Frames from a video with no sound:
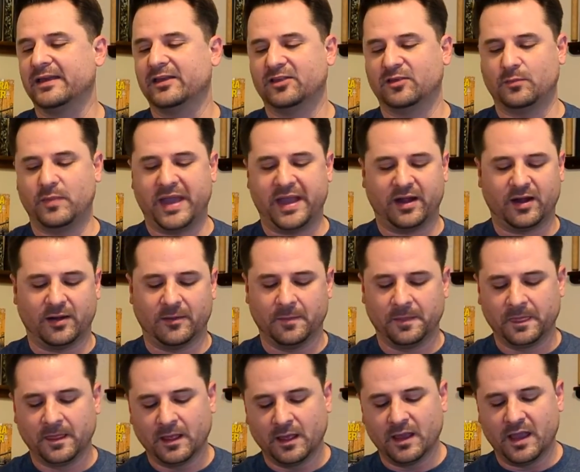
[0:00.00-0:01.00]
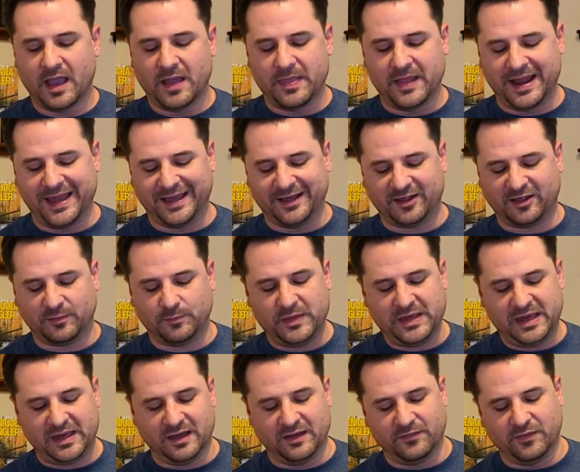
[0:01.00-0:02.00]
spare. And then I guess
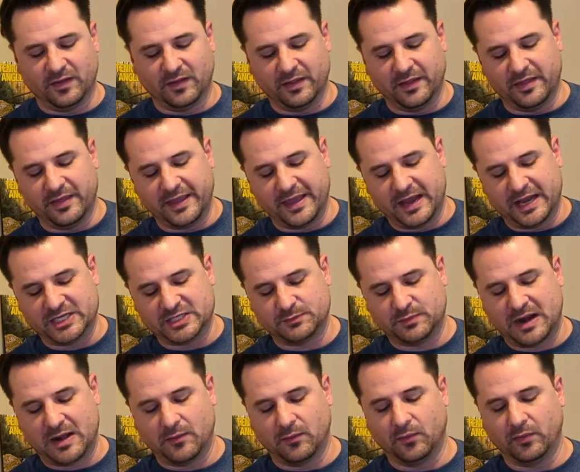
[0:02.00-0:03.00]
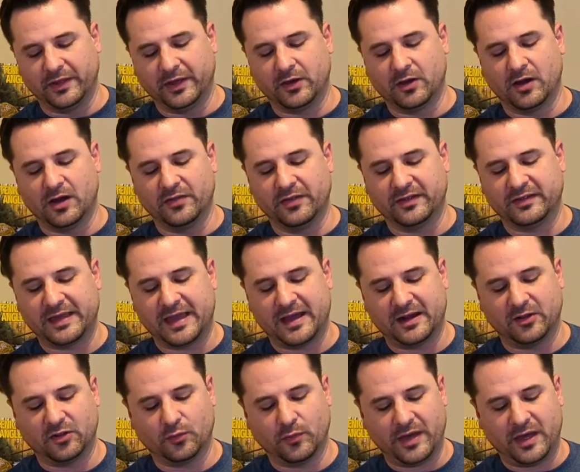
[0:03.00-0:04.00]
speaking of the Lillian, I should probably call this
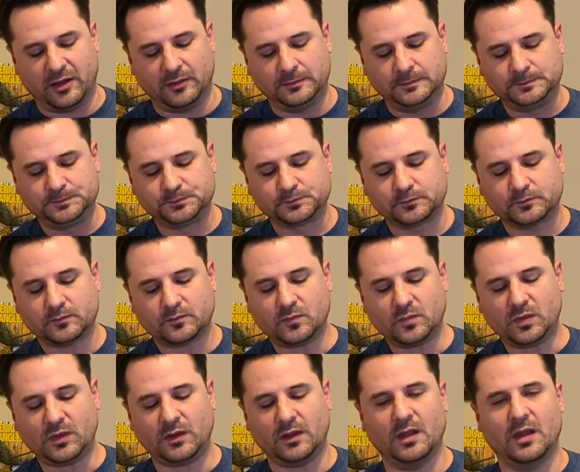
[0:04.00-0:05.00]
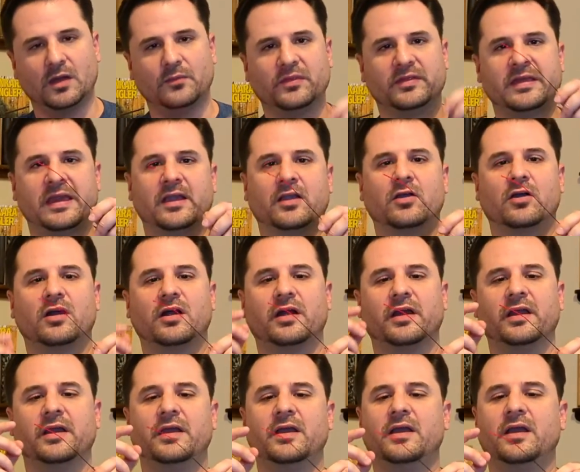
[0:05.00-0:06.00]
out as well. The
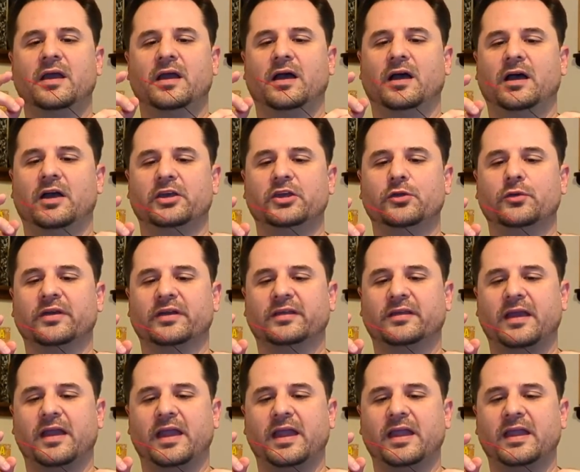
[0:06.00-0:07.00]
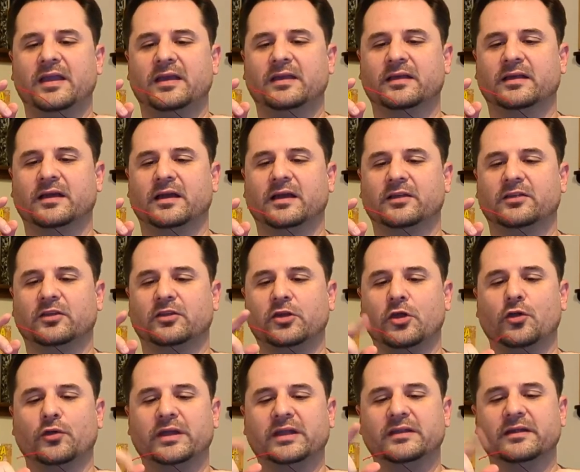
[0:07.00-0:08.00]
Tenkara USA
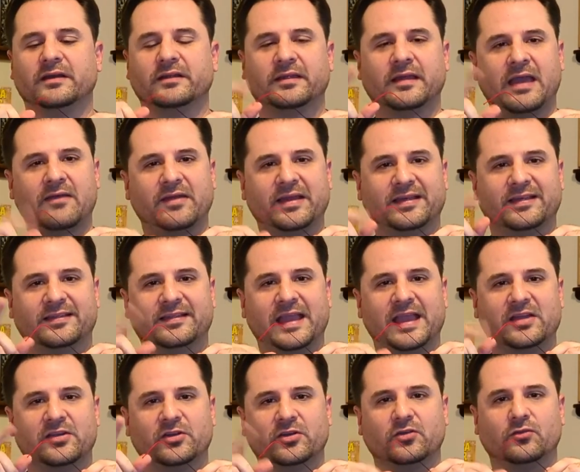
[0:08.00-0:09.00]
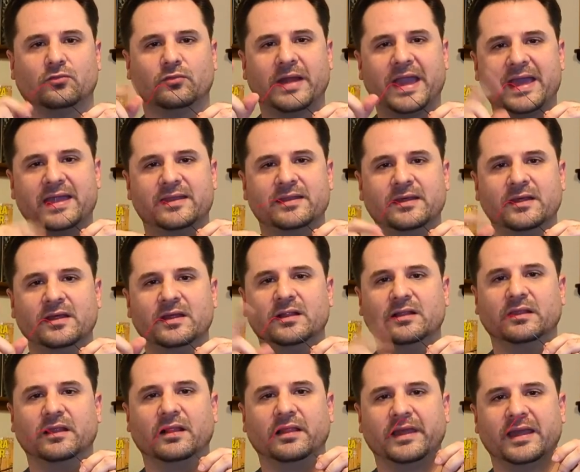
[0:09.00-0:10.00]
Satoki does have a standard red
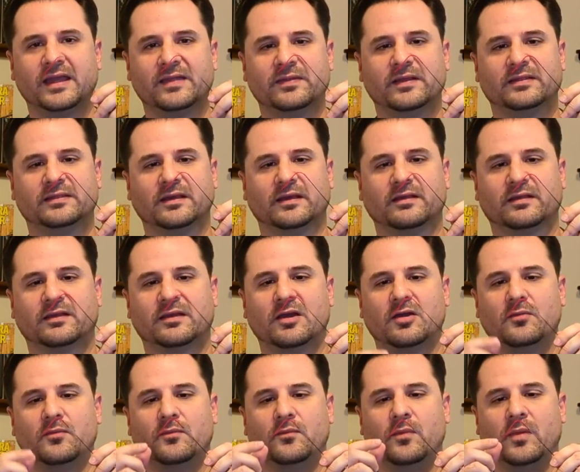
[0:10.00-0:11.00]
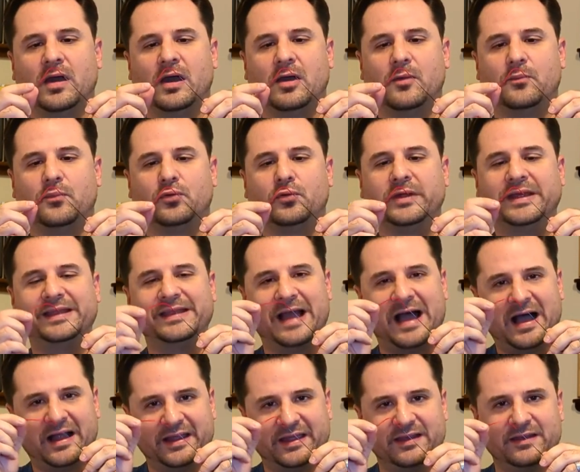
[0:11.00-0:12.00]
Lillian that does come
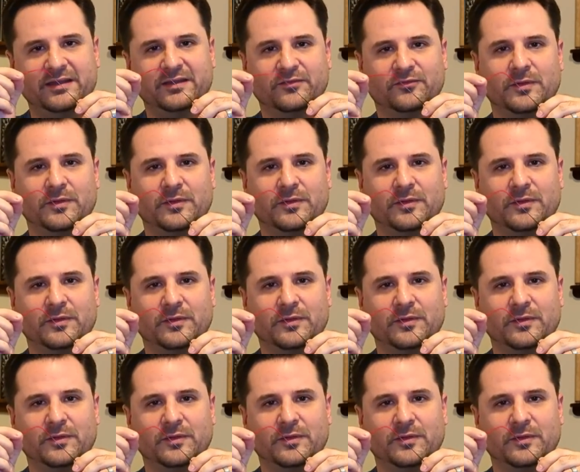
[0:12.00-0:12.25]
pre-knotted